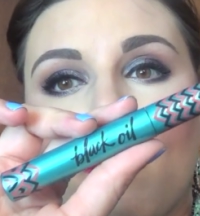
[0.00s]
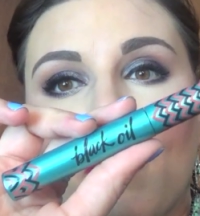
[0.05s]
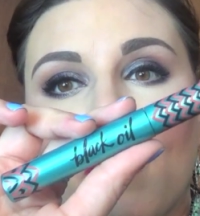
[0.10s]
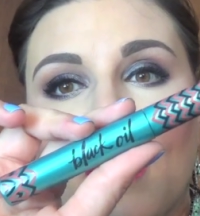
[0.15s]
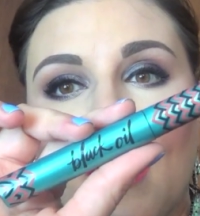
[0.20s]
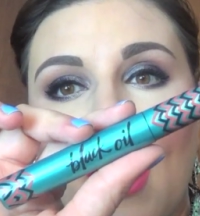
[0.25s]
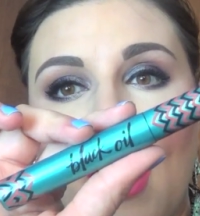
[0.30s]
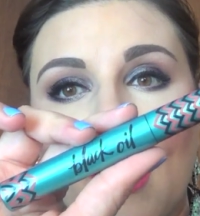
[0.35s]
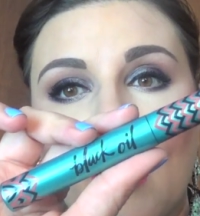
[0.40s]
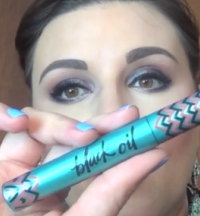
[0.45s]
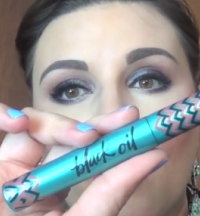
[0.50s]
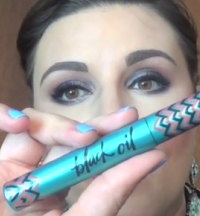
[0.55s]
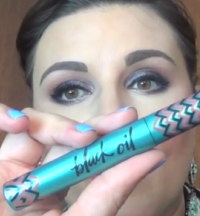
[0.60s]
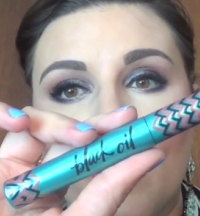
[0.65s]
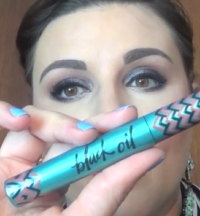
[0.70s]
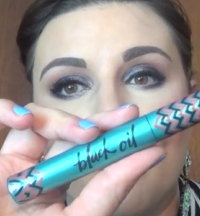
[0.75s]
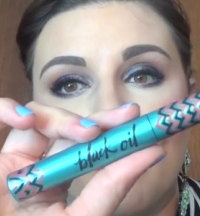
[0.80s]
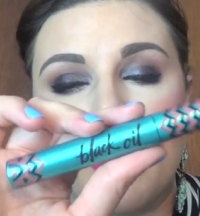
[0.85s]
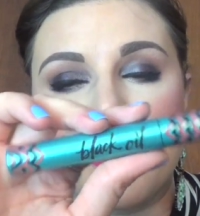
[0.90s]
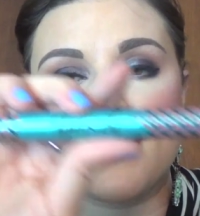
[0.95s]
Black
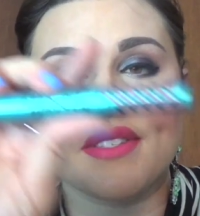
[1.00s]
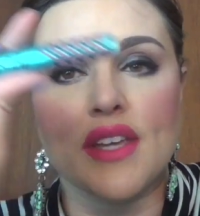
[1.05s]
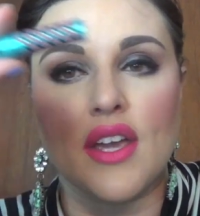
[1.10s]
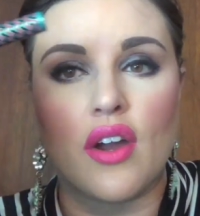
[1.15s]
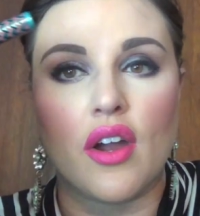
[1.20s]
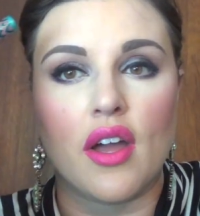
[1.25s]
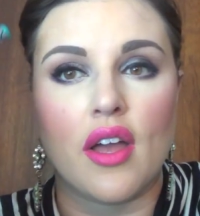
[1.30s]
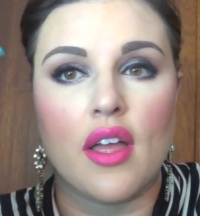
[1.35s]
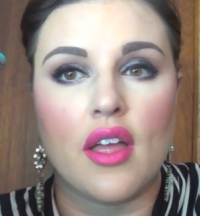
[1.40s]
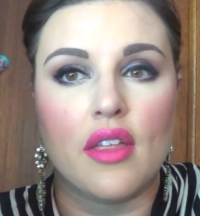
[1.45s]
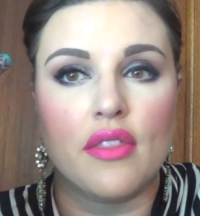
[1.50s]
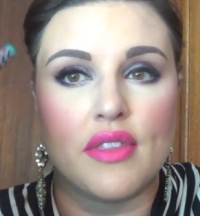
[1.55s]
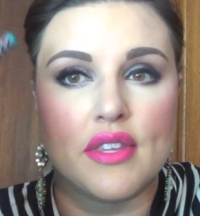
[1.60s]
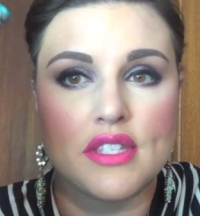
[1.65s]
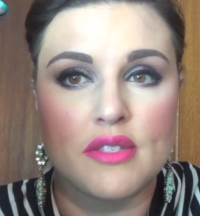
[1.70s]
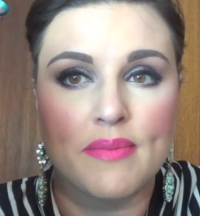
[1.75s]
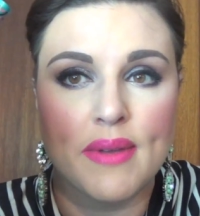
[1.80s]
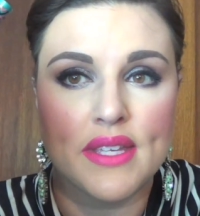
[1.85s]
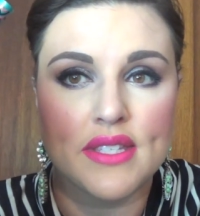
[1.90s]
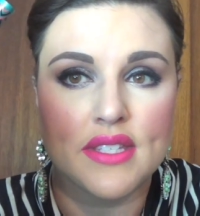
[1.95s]
Oil Mascara.
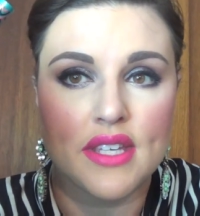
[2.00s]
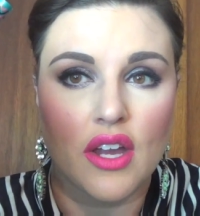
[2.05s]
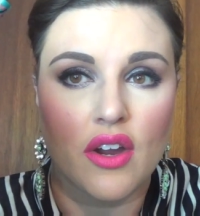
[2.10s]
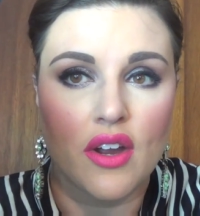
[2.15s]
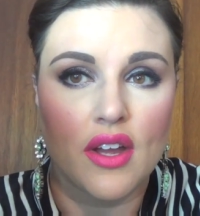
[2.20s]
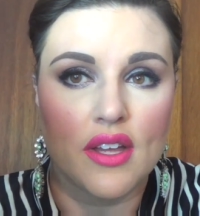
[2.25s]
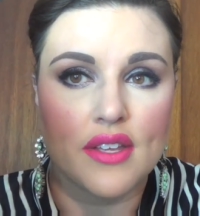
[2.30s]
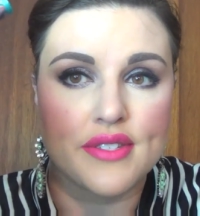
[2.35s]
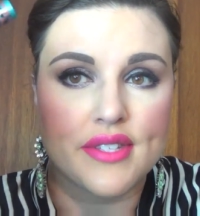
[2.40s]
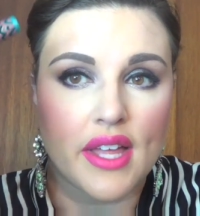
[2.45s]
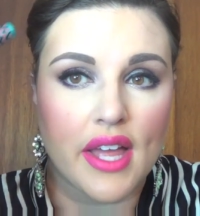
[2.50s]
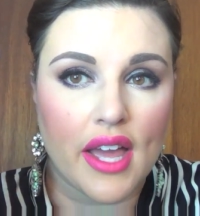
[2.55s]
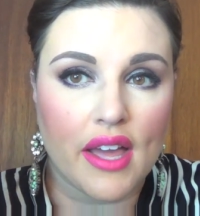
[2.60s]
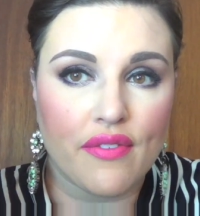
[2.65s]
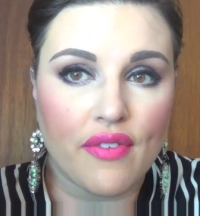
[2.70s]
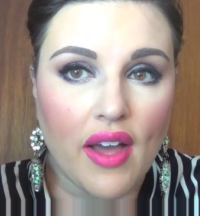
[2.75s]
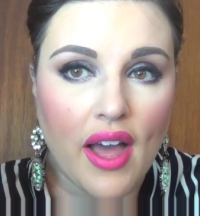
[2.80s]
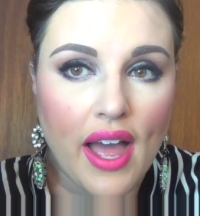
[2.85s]
This mascara is life.